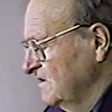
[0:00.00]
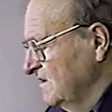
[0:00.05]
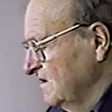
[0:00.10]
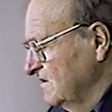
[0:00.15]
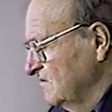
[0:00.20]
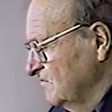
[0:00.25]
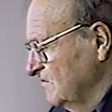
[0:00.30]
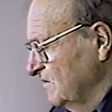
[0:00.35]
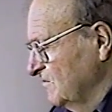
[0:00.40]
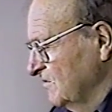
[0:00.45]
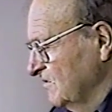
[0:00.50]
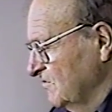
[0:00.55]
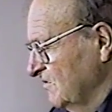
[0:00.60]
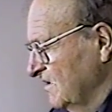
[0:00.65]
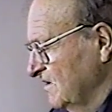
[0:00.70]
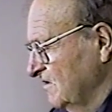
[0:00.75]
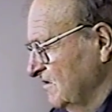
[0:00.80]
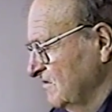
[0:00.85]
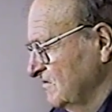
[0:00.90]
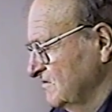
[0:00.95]
and we were
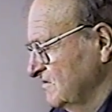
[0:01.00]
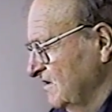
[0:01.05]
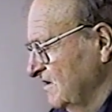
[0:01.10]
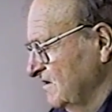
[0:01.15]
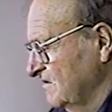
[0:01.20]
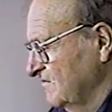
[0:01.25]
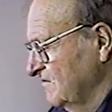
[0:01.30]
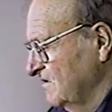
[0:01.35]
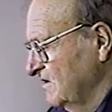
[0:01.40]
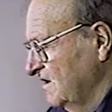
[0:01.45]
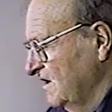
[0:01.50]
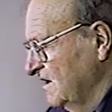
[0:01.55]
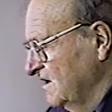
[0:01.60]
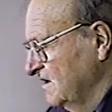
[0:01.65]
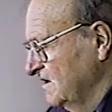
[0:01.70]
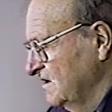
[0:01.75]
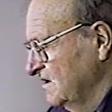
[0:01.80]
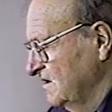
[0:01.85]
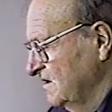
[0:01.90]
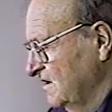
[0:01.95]
right alongside of a lake,